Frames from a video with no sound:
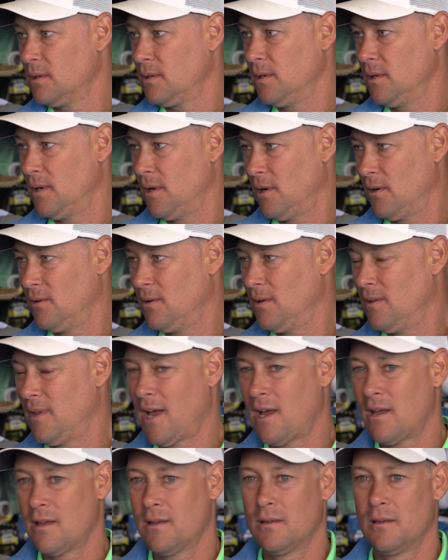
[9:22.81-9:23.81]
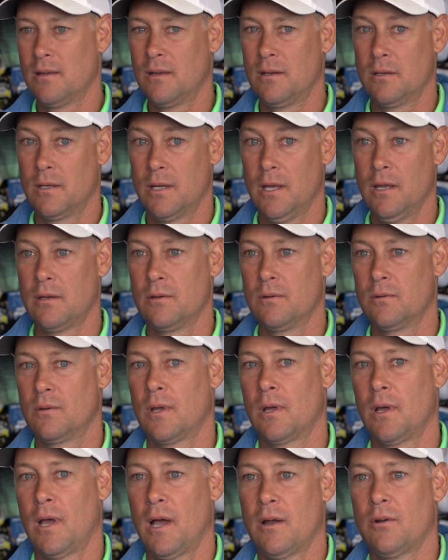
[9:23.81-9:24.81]
you know, and that, and again,
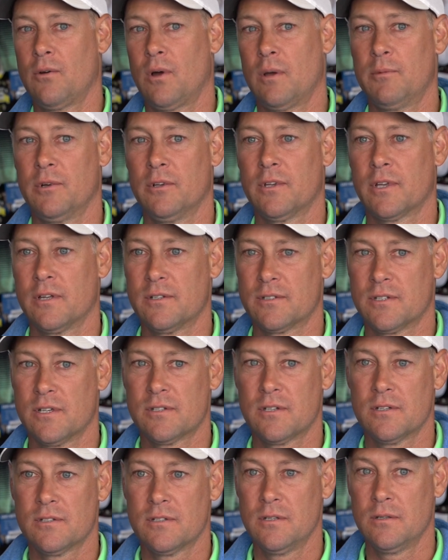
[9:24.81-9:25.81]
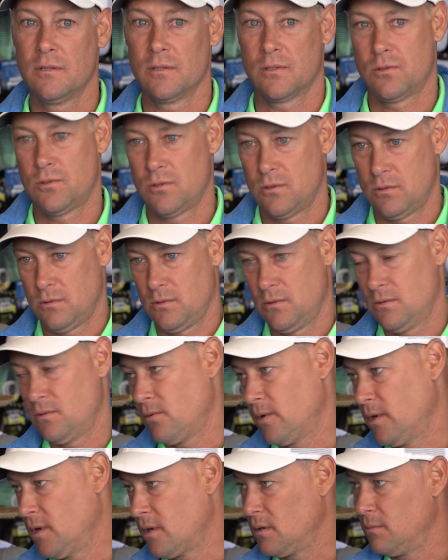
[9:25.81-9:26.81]
how do I build the consistency? Just
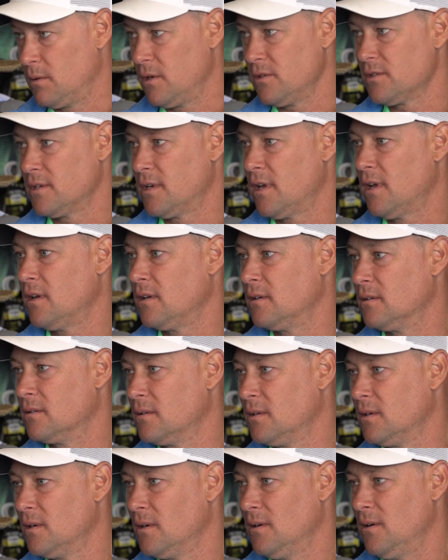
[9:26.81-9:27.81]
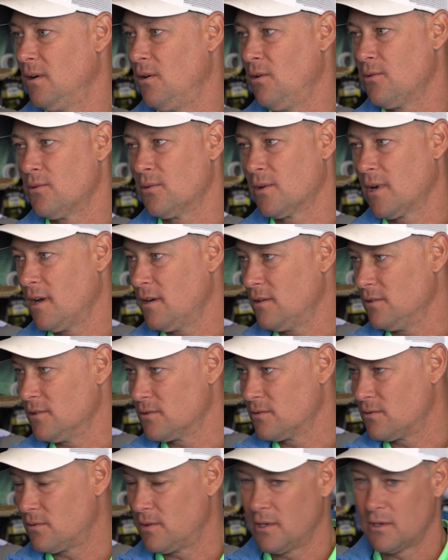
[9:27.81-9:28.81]
300 balls a day, all through
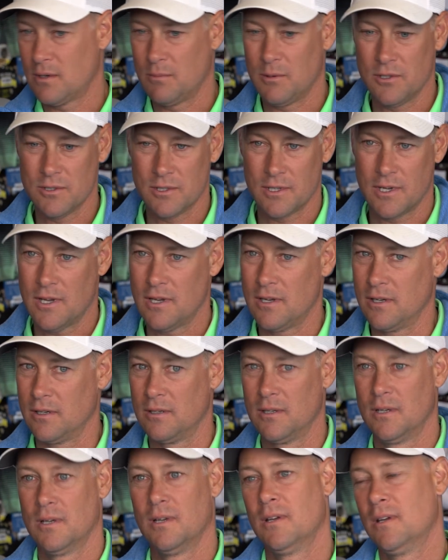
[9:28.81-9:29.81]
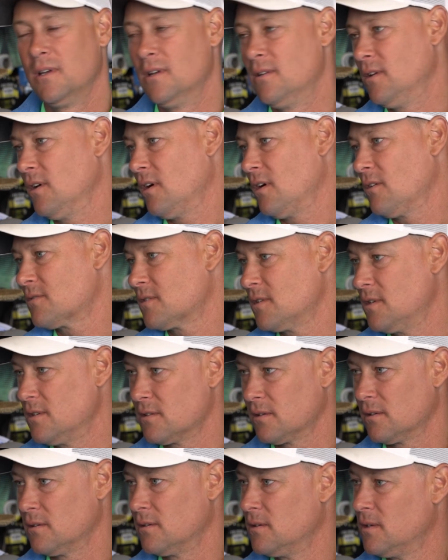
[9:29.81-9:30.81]
college, 300 balls a day in the off
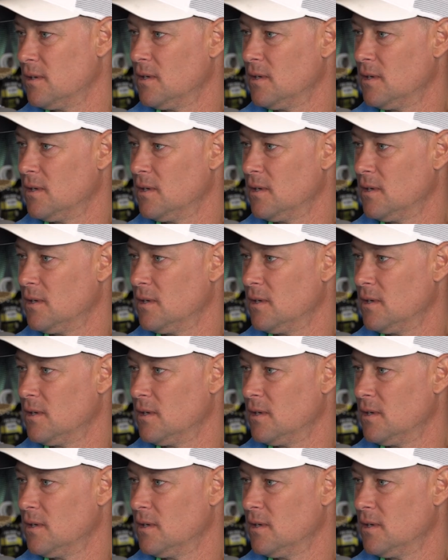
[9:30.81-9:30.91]
season,